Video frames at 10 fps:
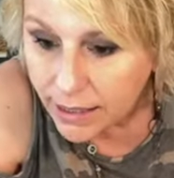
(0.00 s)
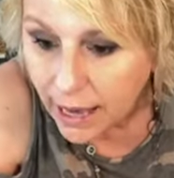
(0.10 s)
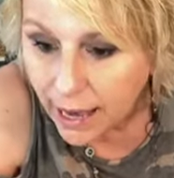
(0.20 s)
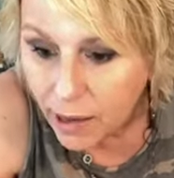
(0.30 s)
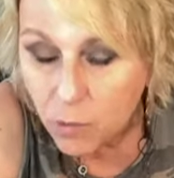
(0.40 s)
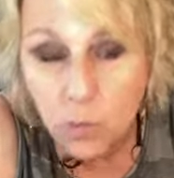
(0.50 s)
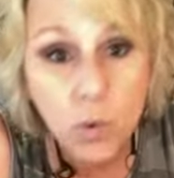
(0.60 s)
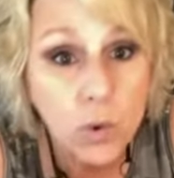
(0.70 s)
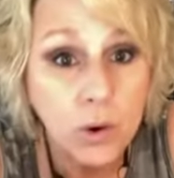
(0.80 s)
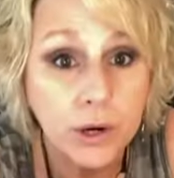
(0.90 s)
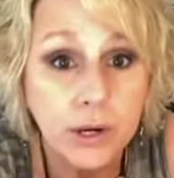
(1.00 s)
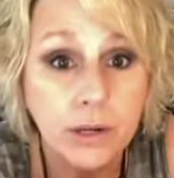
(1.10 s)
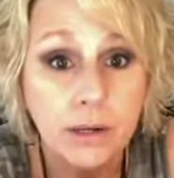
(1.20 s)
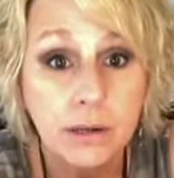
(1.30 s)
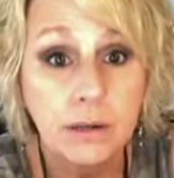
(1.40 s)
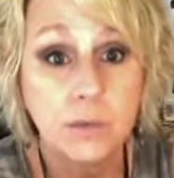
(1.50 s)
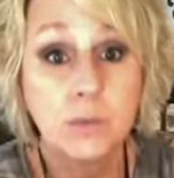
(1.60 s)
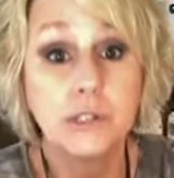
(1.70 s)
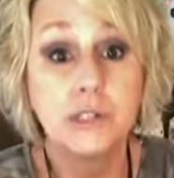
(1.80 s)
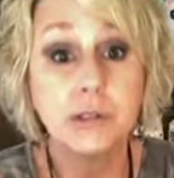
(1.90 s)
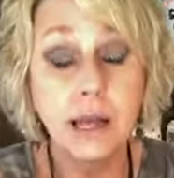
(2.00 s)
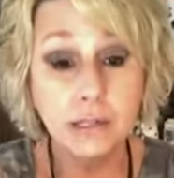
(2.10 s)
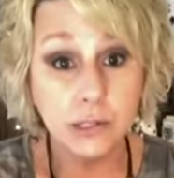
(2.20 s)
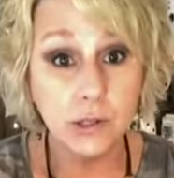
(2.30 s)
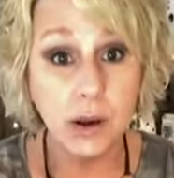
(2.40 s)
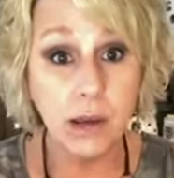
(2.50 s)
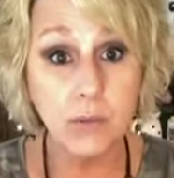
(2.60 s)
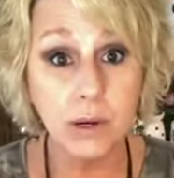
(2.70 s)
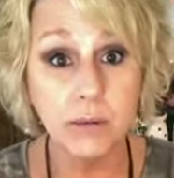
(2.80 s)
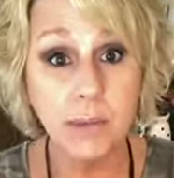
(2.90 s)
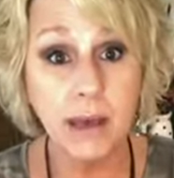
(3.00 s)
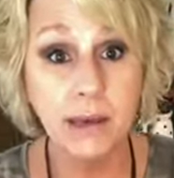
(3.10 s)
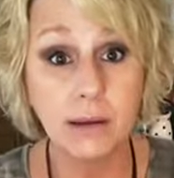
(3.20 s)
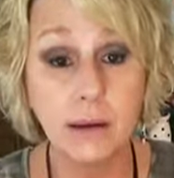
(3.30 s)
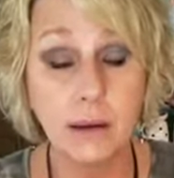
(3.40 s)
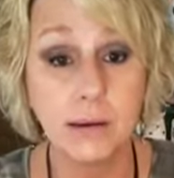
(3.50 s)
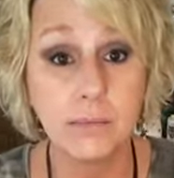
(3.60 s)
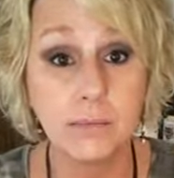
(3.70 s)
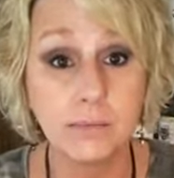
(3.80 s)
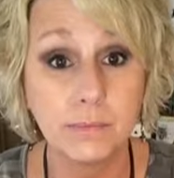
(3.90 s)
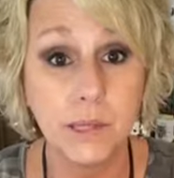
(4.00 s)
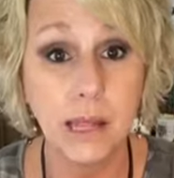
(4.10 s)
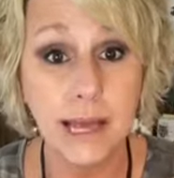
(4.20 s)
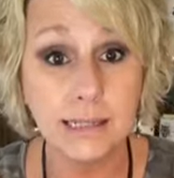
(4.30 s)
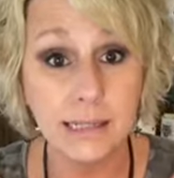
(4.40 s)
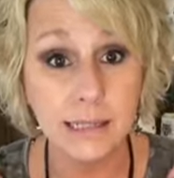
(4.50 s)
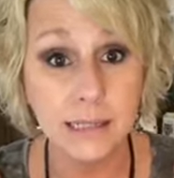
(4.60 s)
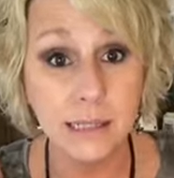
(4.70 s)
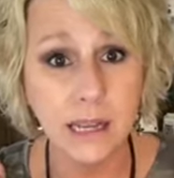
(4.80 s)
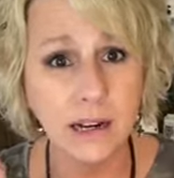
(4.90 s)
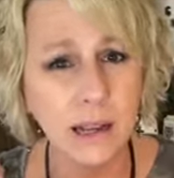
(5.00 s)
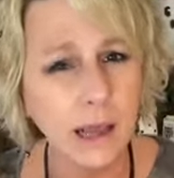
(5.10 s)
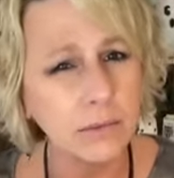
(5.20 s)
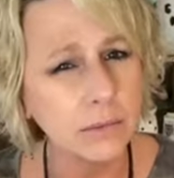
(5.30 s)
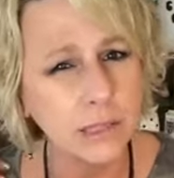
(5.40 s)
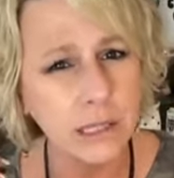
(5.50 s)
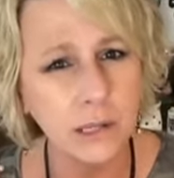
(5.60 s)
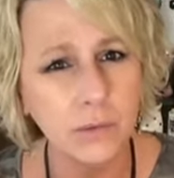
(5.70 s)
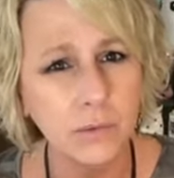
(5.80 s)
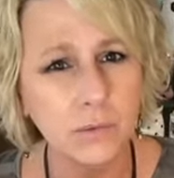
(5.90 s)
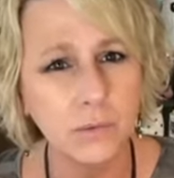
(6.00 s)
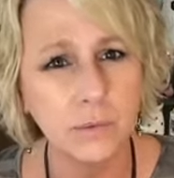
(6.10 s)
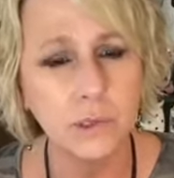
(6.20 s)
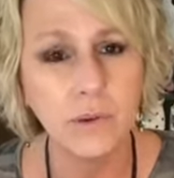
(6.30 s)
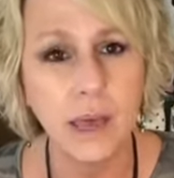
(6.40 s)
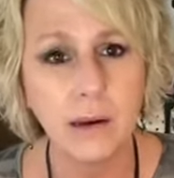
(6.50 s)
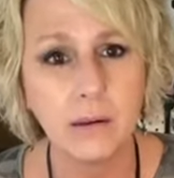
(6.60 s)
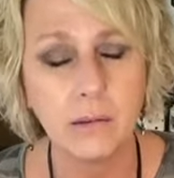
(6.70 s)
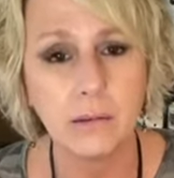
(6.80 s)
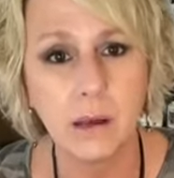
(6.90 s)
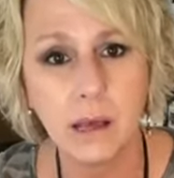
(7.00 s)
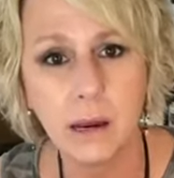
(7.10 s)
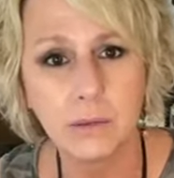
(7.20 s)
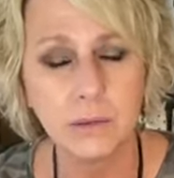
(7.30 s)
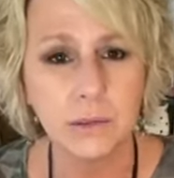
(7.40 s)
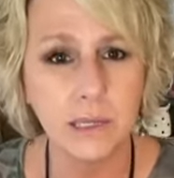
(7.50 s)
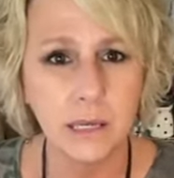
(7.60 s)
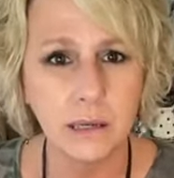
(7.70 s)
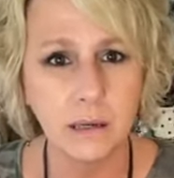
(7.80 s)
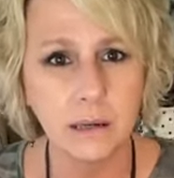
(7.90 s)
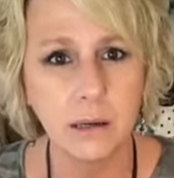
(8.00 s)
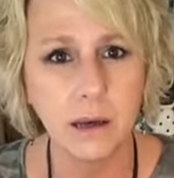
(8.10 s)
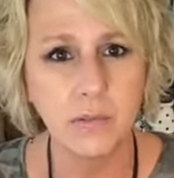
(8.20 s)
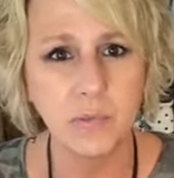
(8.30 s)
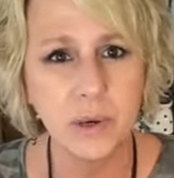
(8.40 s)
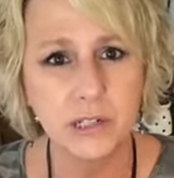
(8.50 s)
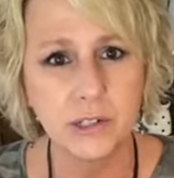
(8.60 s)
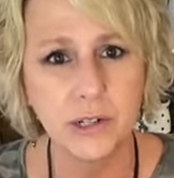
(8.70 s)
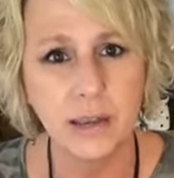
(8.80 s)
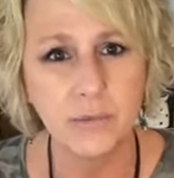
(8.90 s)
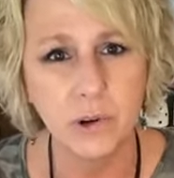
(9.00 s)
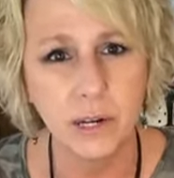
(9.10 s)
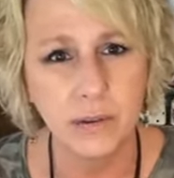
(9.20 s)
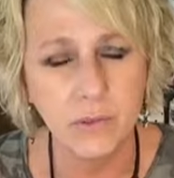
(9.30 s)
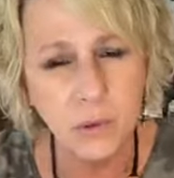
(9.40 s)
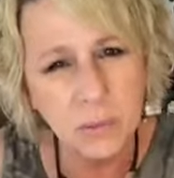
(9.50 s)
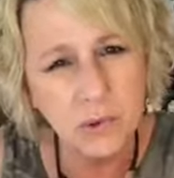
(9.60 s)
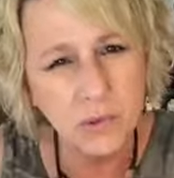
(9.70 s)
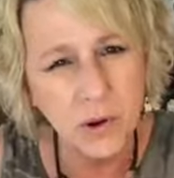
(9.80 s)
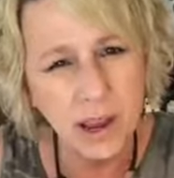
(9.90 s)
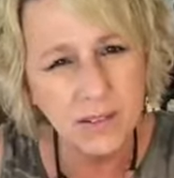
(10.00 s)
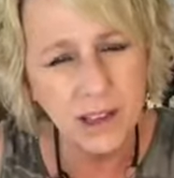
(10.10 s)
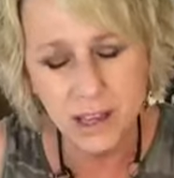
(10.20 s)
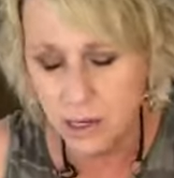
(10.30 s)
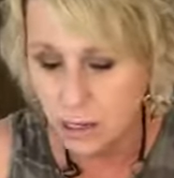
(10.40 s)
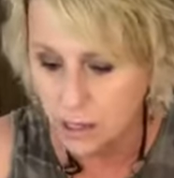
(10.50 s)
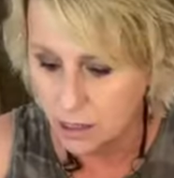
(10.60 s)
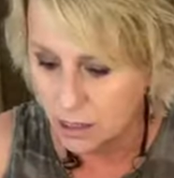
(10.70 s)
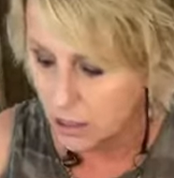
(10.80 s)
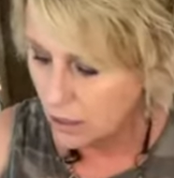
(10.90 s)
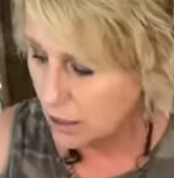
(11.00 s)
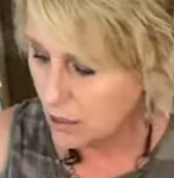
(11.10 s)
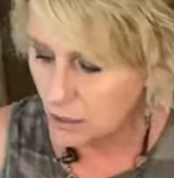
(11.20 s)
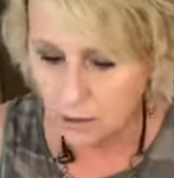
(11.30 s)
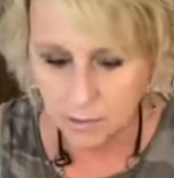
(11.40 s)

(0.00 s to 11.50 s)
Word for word: Cat Ward, would you like to try one of my um, classes? I don't think you've you've had. I don't think I've picked your name for a giveaway before, have I?